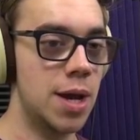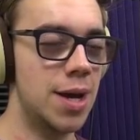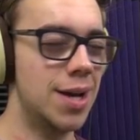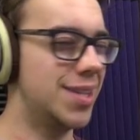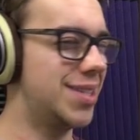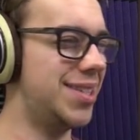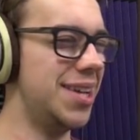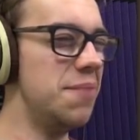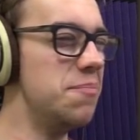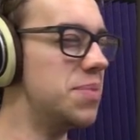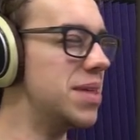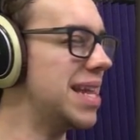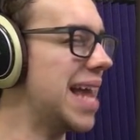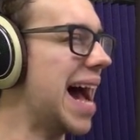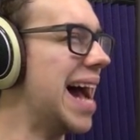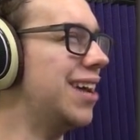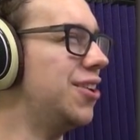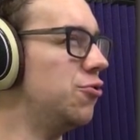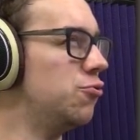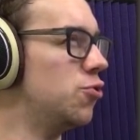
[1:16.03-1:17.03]
Something,
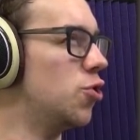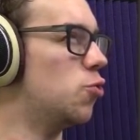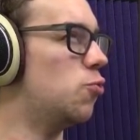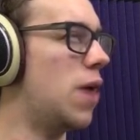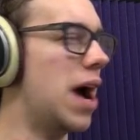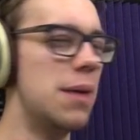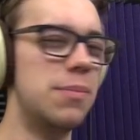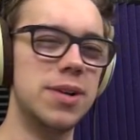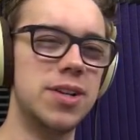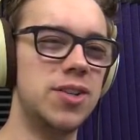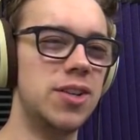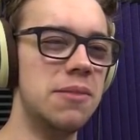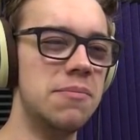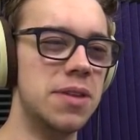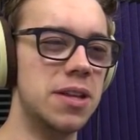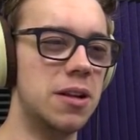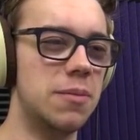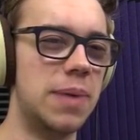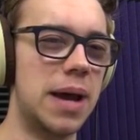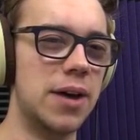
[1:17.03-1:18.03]
I don't know why, but
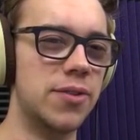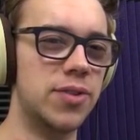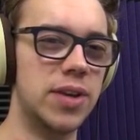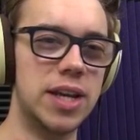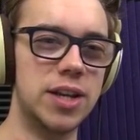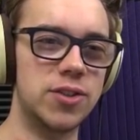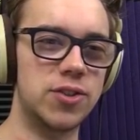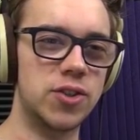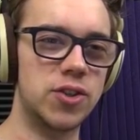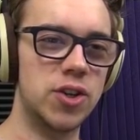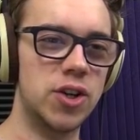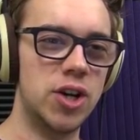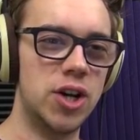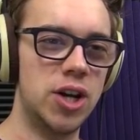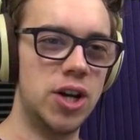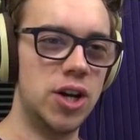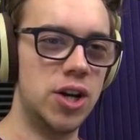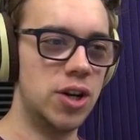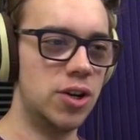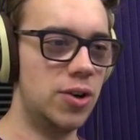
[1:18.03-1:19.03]
something about these
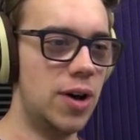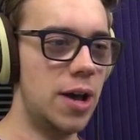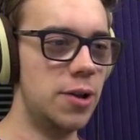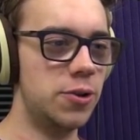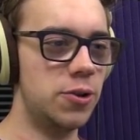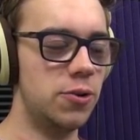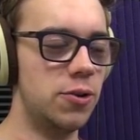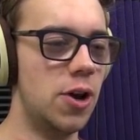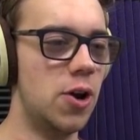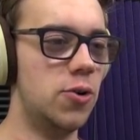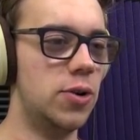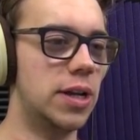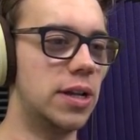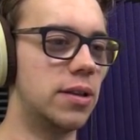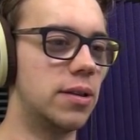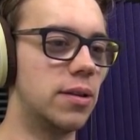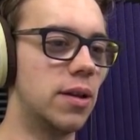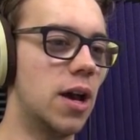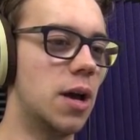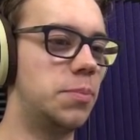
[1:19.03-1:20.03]
lesser known
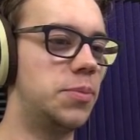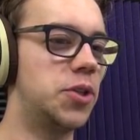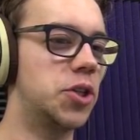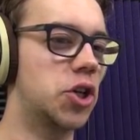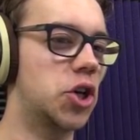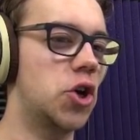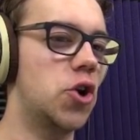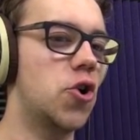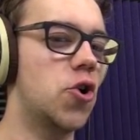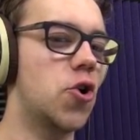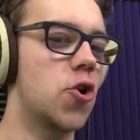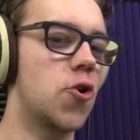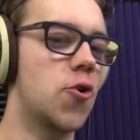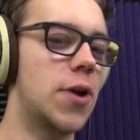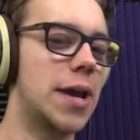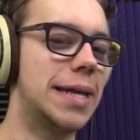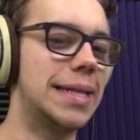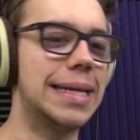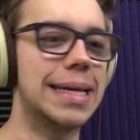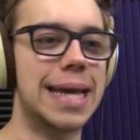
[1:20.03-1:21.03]
and obscure
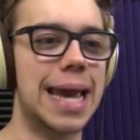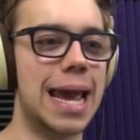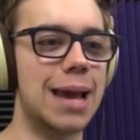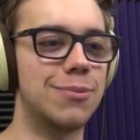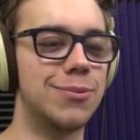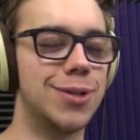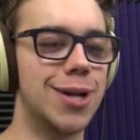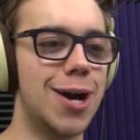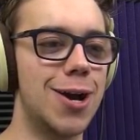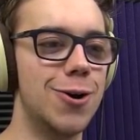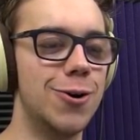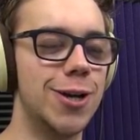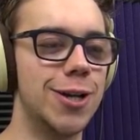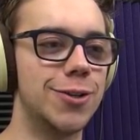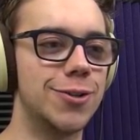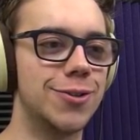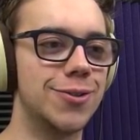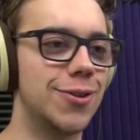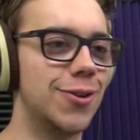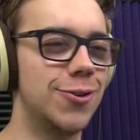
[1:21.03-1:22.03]
indie games,
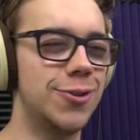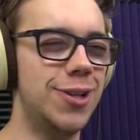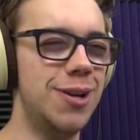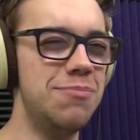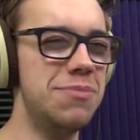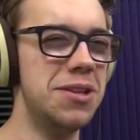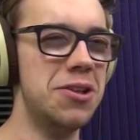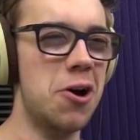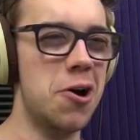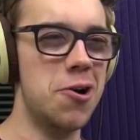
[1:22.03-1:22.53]
there's something that